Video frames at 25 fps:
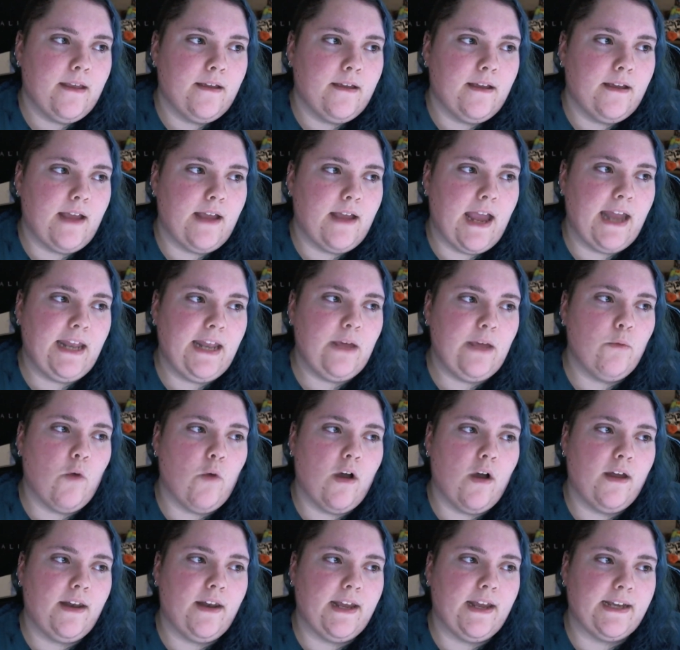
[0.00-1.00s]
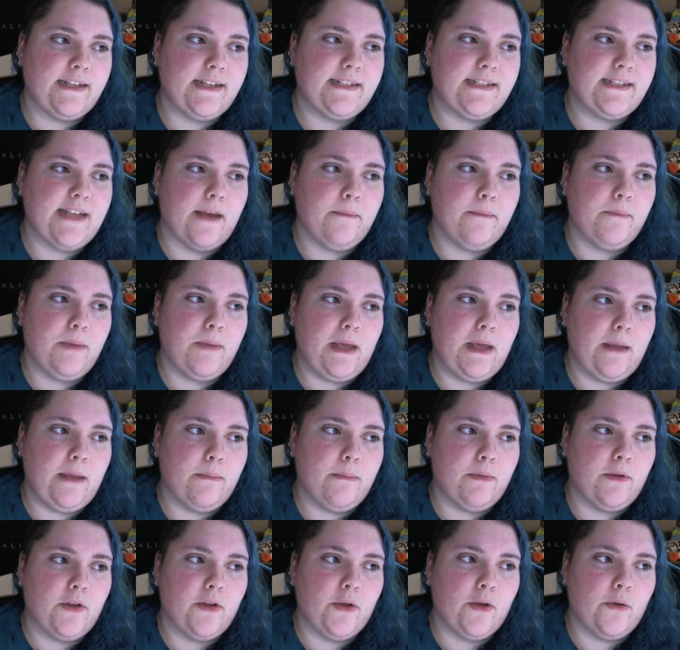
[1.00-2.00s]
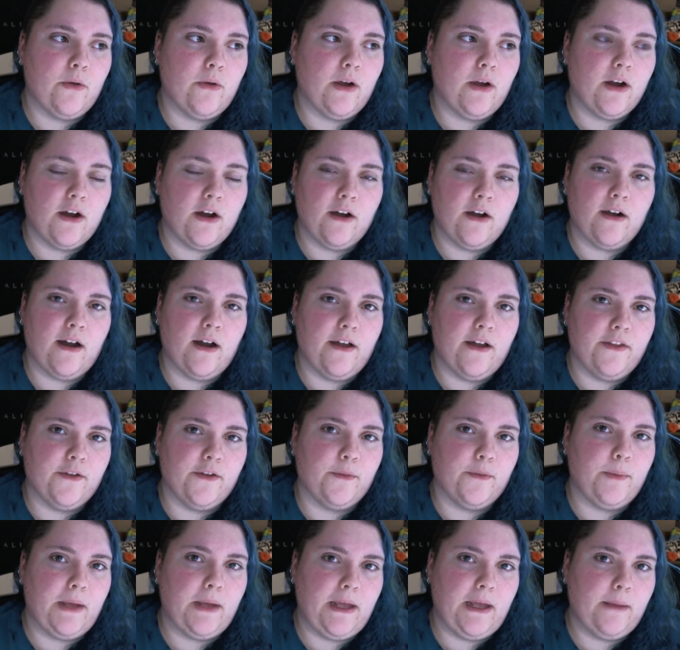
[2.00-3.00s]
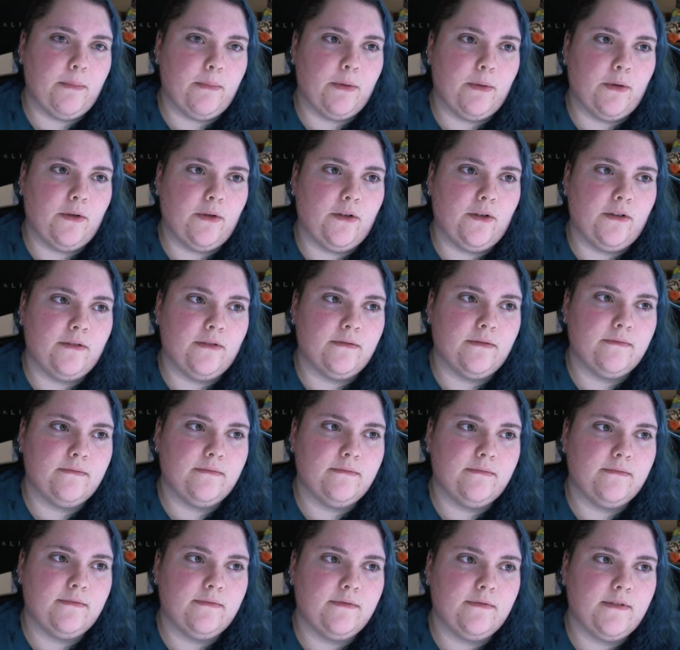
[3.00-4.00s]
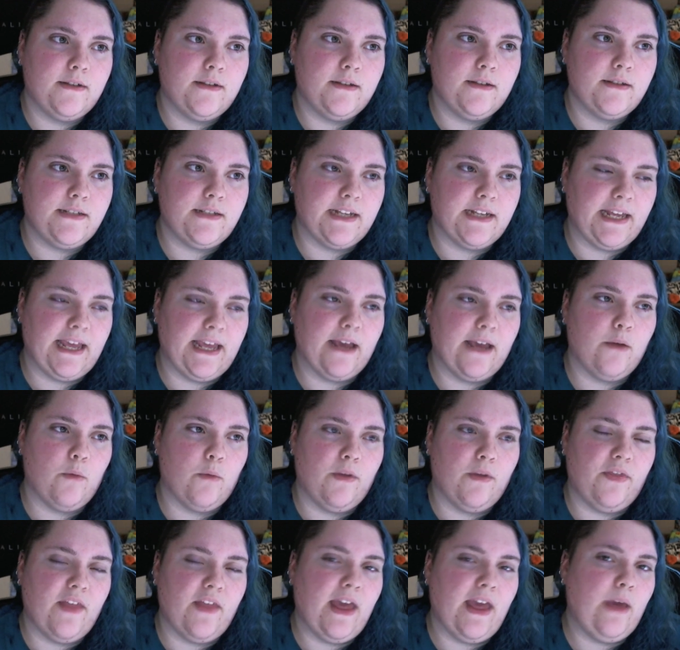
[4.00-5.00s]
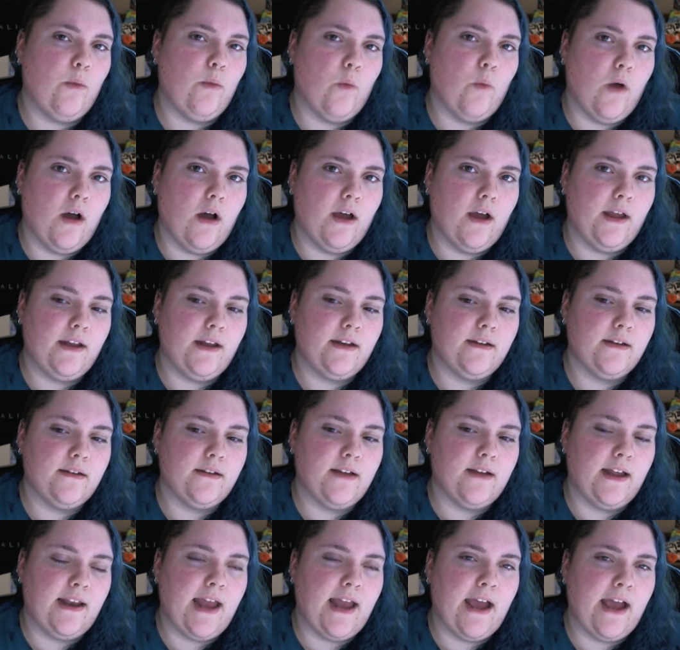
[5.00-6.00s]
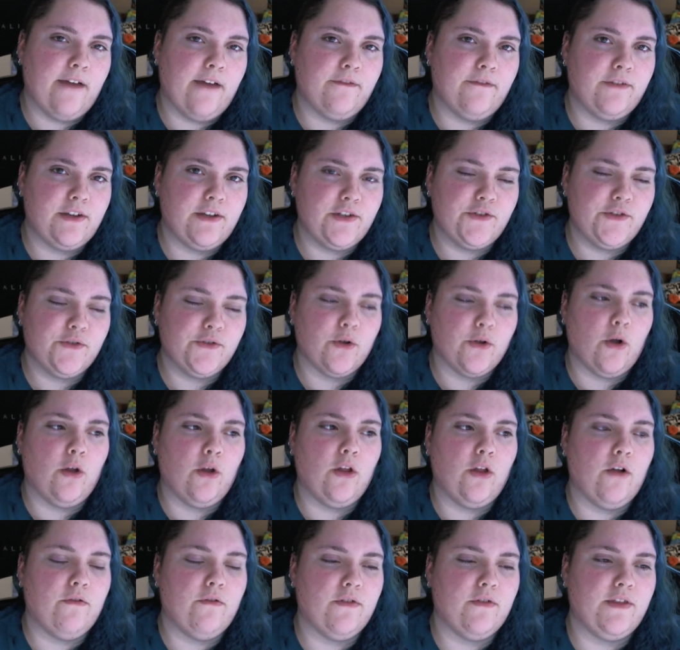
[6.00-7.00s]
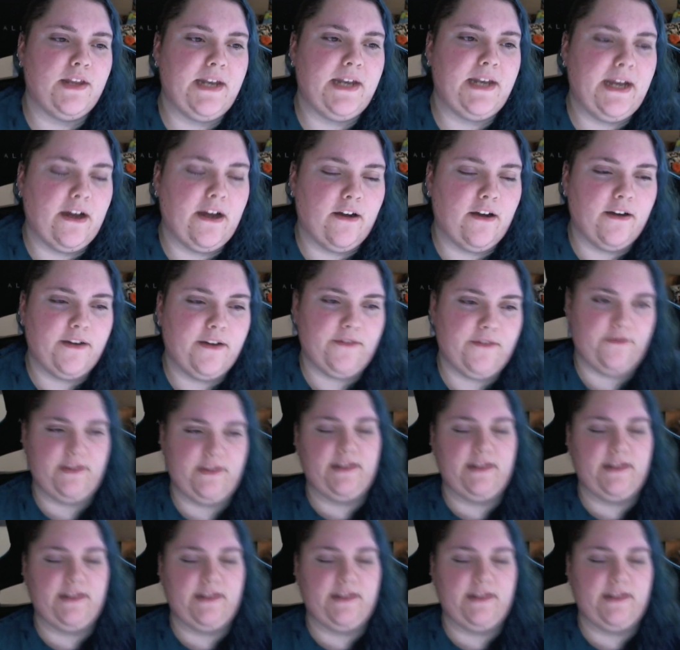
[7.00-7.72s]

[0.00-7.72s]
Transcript: anyone except people who hurt other people to get what they want and have control over the narrative and the